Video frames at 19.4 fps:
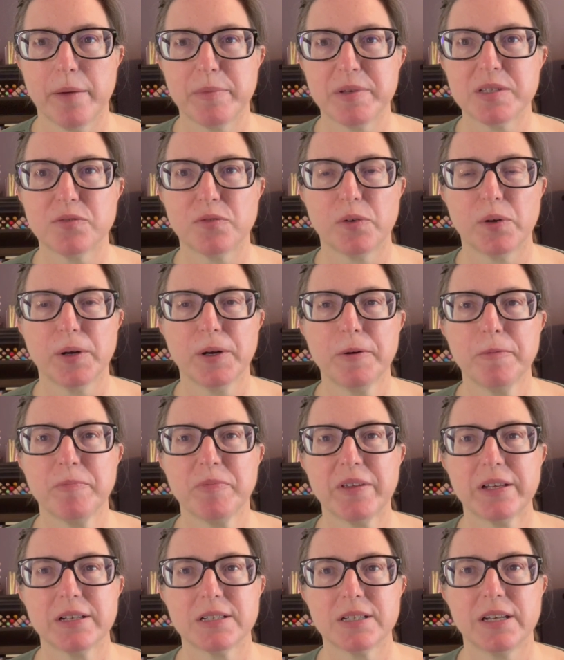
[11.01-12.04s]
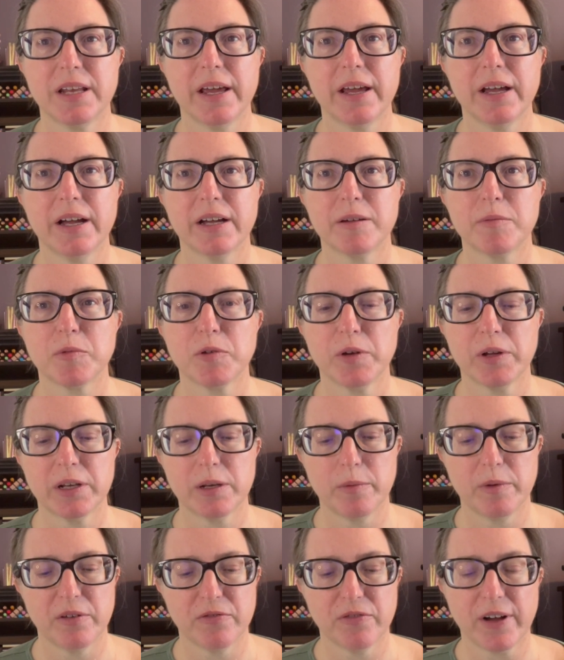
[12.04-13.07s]
Miss 4, and today I'm going to
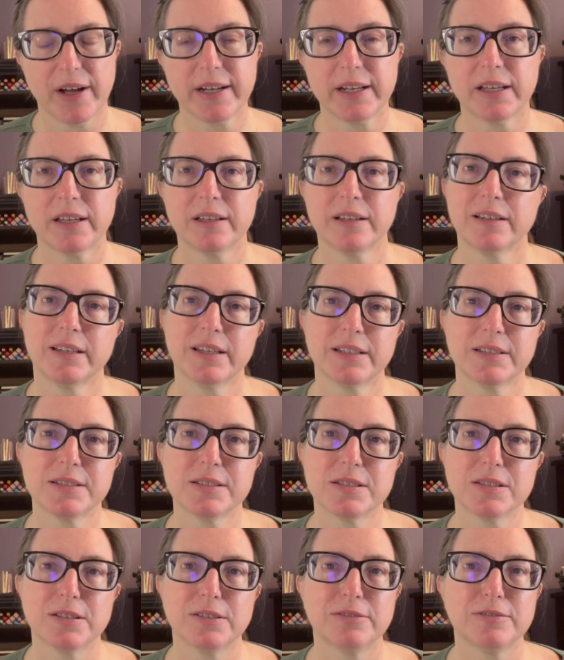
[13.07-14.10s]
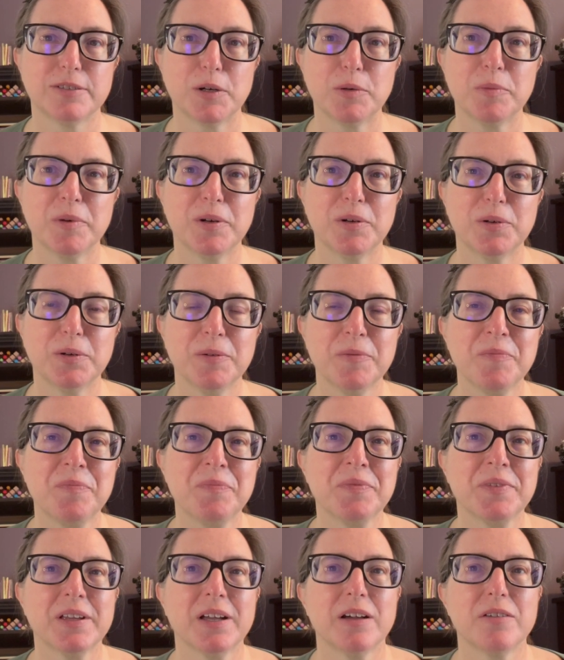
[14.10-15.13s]
be fighting against the FOMO
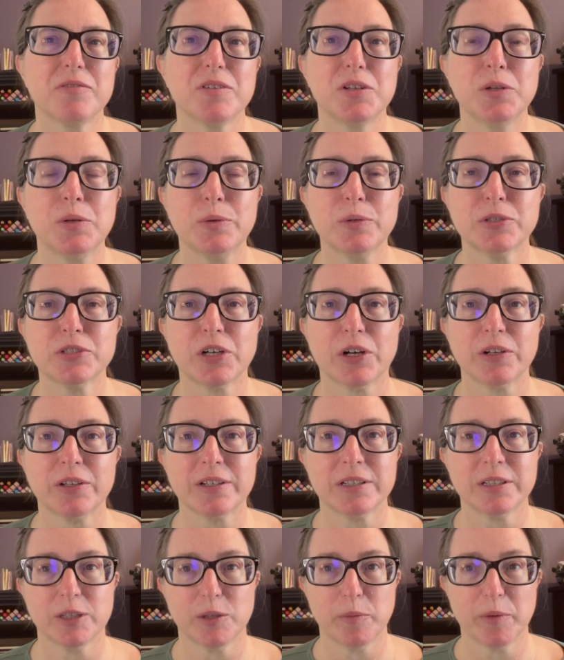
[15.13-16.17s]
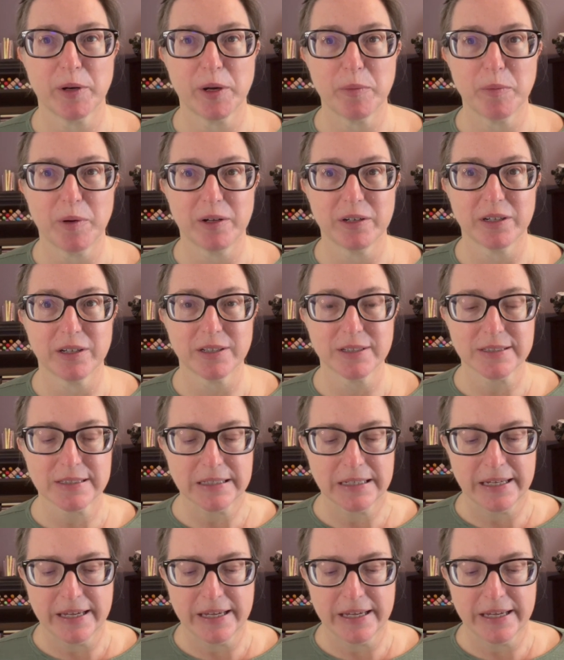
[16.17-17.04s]
of the new Charlotte Tilbury products.